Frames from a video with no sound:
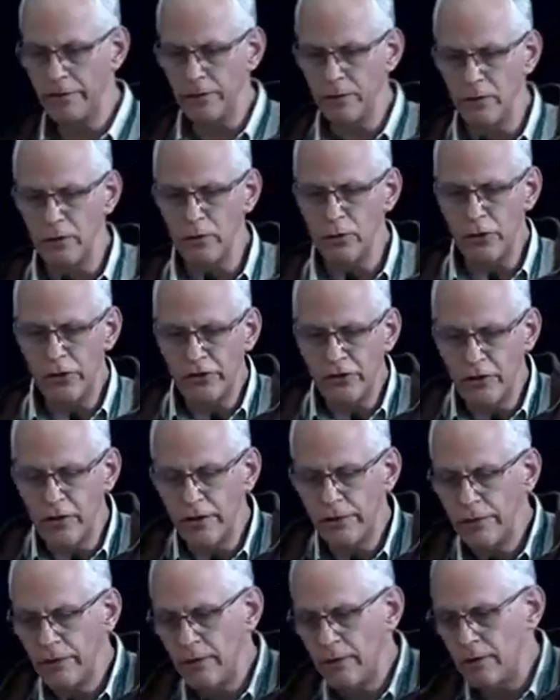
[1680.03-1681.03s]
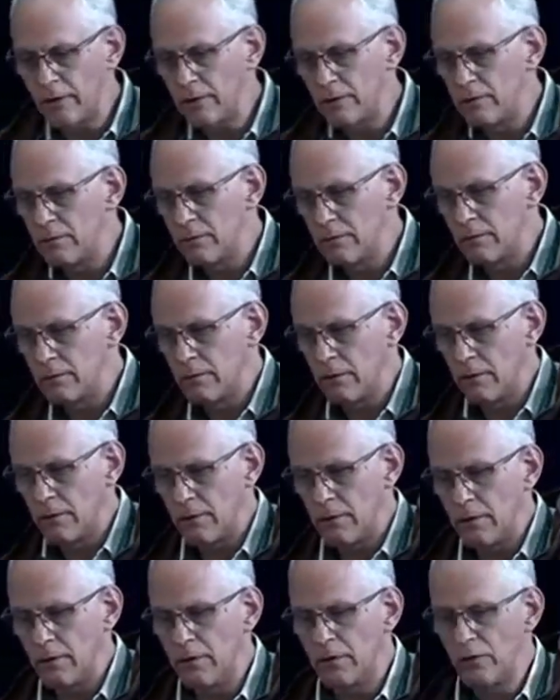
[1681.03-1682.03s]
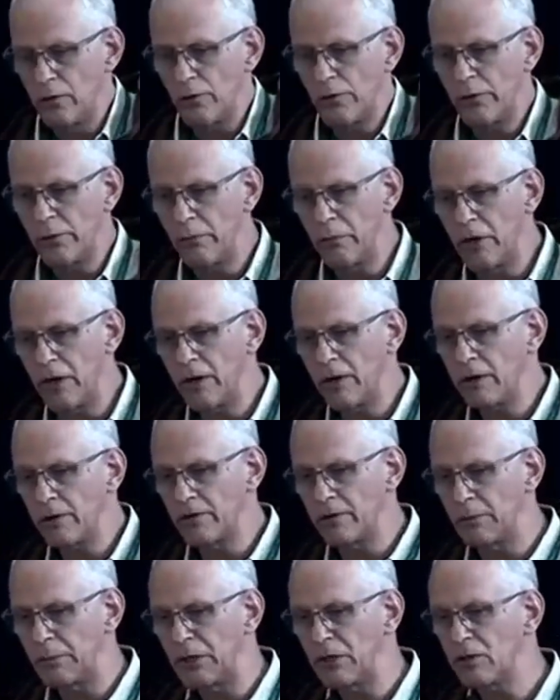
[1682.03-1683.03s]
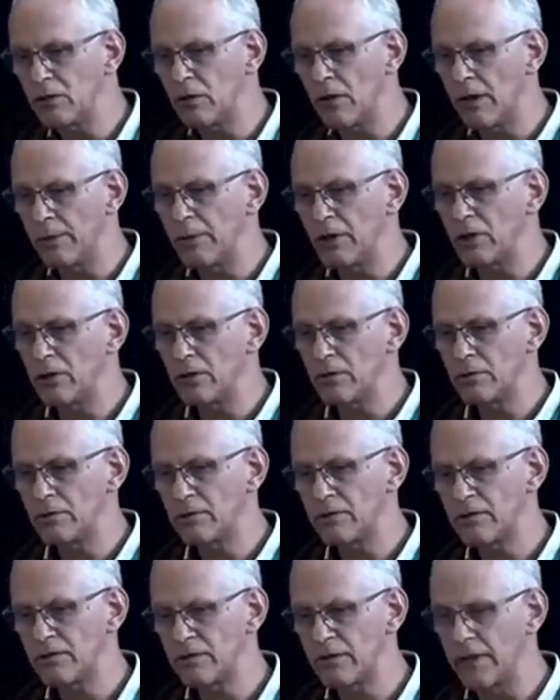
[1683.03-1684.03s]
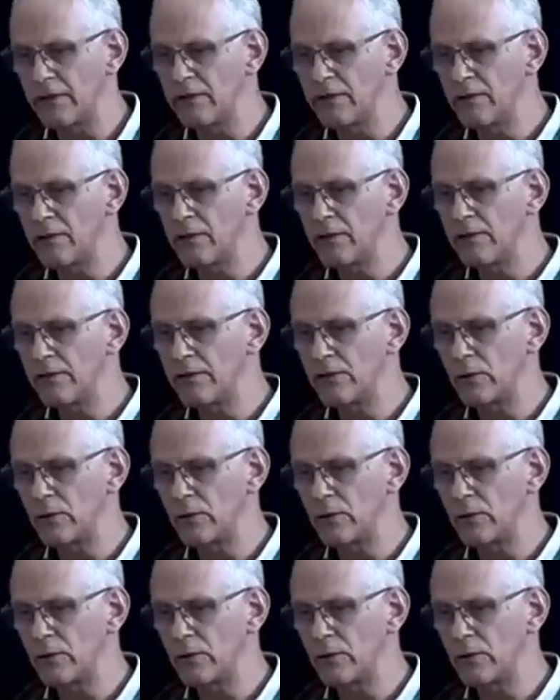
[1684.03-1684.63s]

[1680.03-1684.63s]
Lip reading: good question. I think in North America, it's a bit climate sensitive.